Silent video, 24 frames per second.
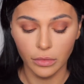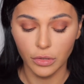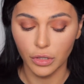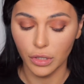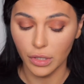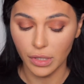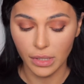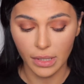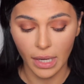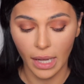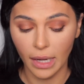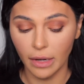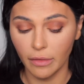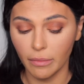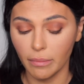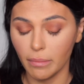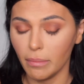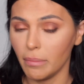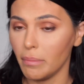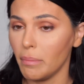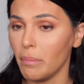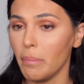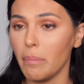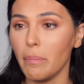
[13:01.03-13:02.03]
just kind
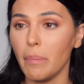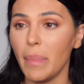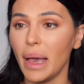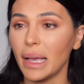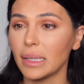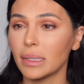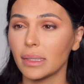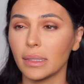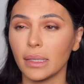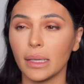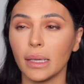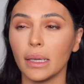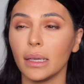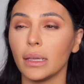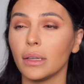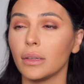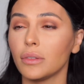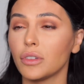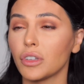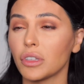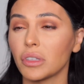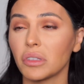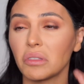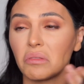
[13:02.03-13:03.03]
of
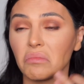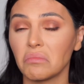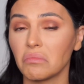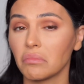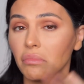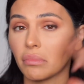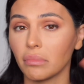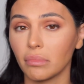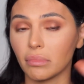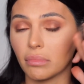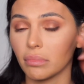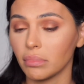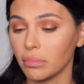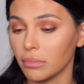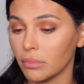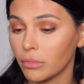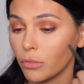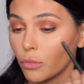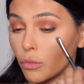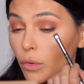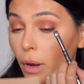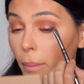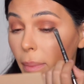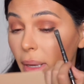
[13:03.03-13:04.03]
messy, just
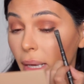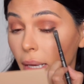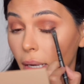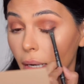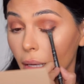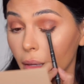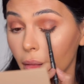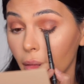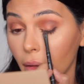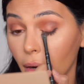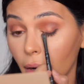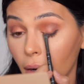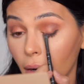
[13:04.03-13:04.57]
rubbing it in